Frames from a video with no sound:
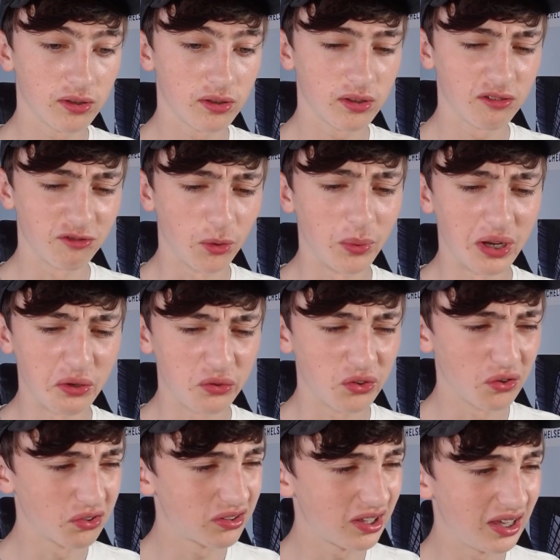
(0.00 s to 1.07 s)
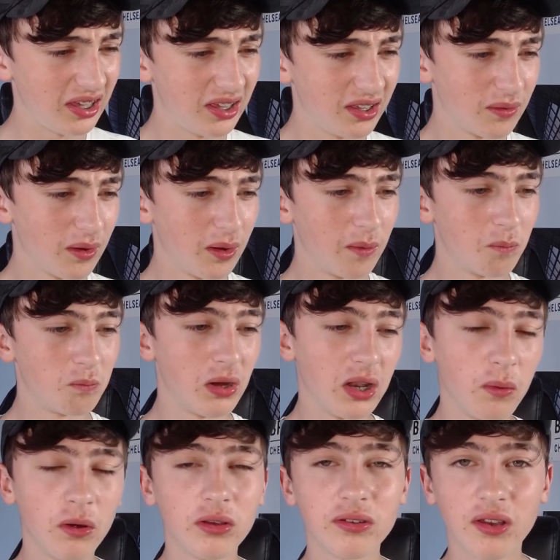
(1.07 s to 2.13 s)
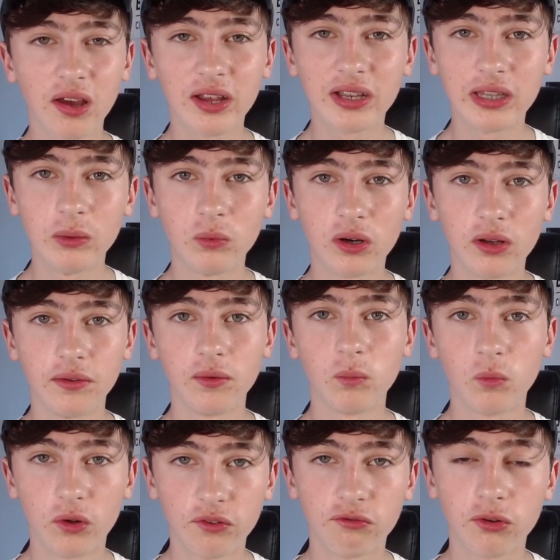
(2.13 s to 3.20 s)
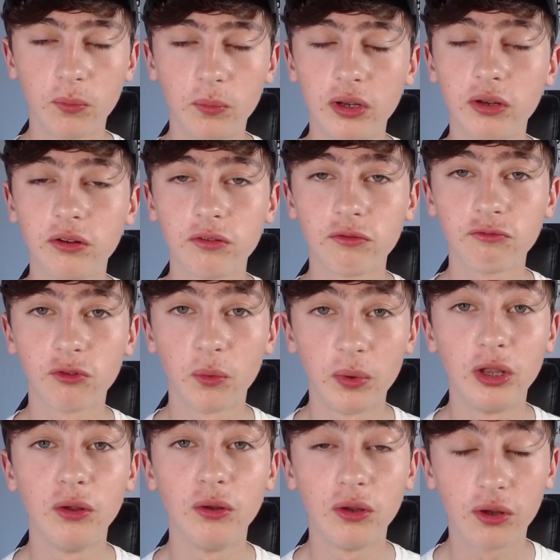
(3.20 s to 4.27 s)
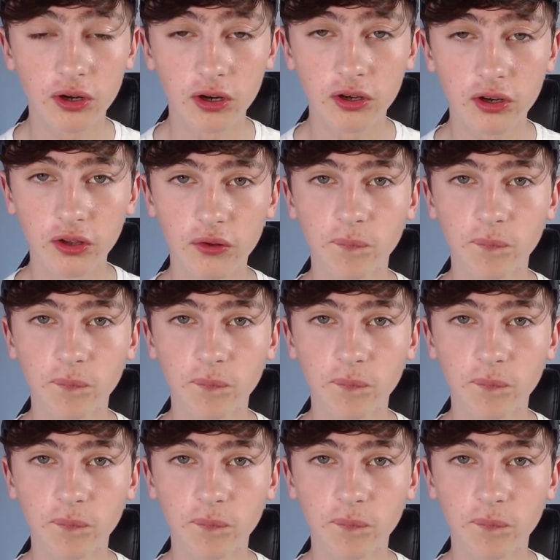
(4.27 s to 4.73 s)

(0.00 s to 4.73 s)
Robert Lewandowski, but the most likely one was Romelu Lukaku